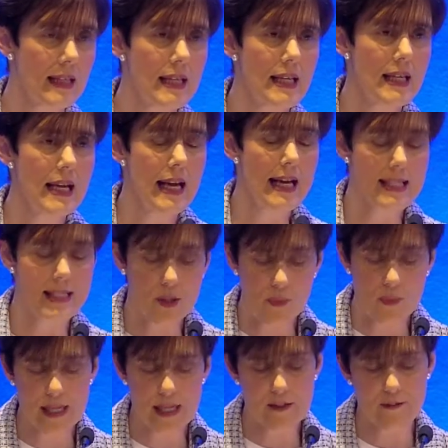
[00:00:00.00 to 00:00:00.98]
As the
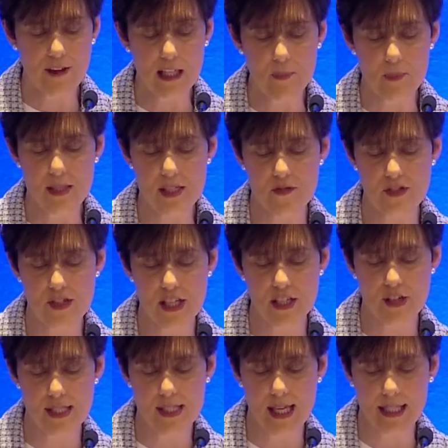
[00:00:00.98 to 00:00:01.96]
redevelopment of senior
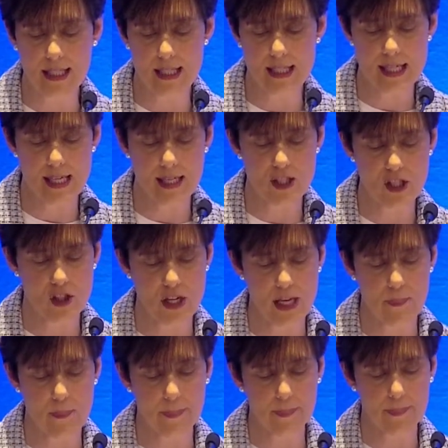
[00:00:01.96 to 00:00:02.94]
cycle takes shape,
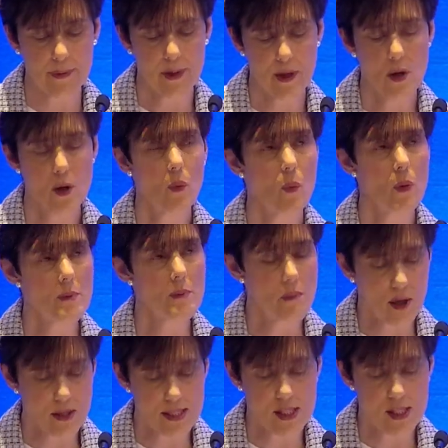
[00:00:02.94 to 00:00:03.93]
we
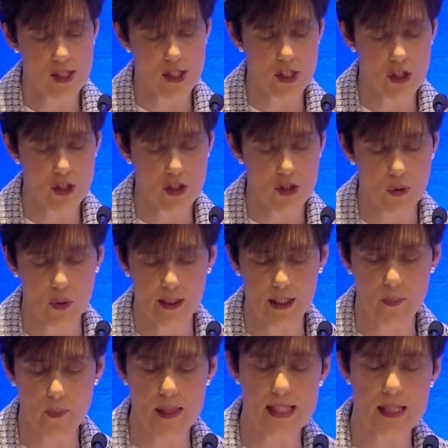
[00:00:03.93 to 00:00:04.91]
must ensure
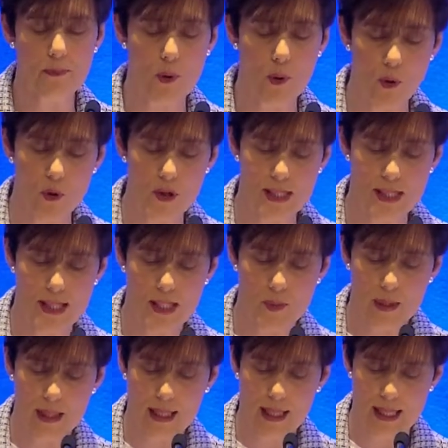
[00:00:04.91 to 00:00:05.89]
that we support its
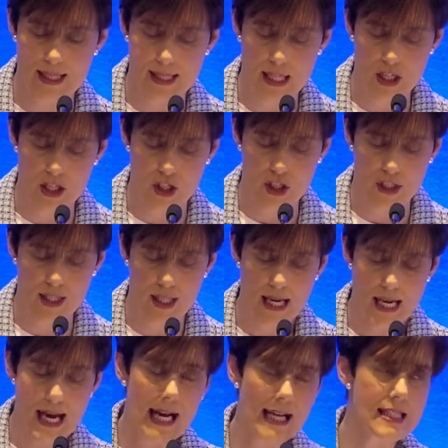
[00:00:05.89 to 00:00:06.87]
realisation
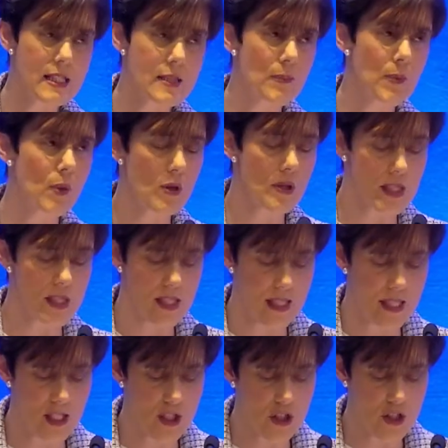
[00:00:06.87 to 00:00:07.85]
and support
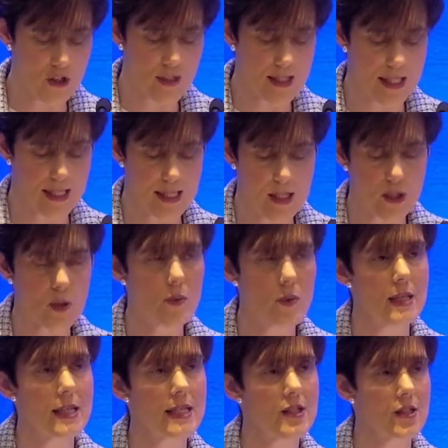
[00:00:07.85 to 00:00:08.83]
teachers and school
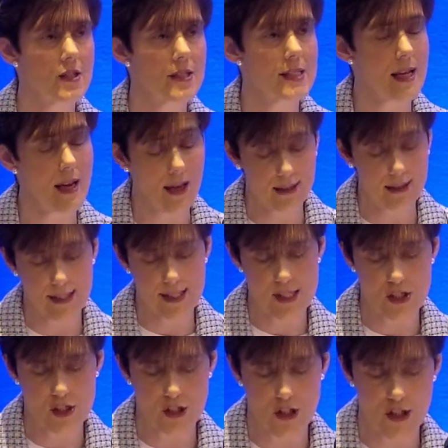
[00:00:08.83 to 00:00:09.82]
leaders on this
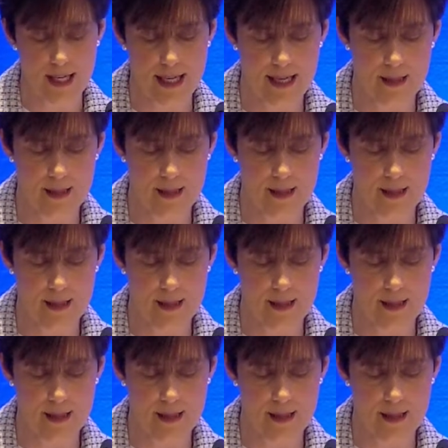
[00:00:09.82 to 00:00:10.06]
journey.